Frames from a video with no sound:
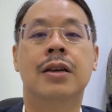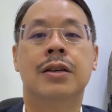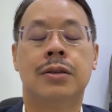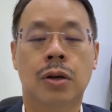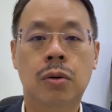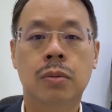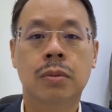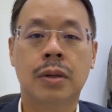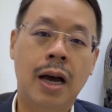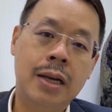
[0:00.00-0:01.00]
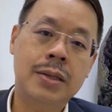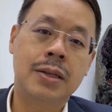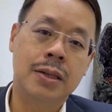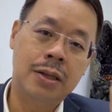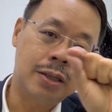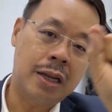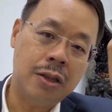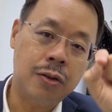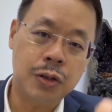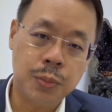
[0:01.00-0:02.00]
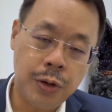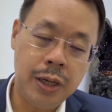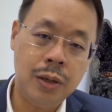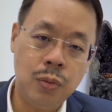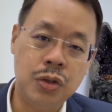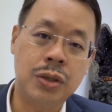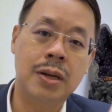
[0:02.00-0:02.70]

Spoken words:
So thus, the starting of spring, which is the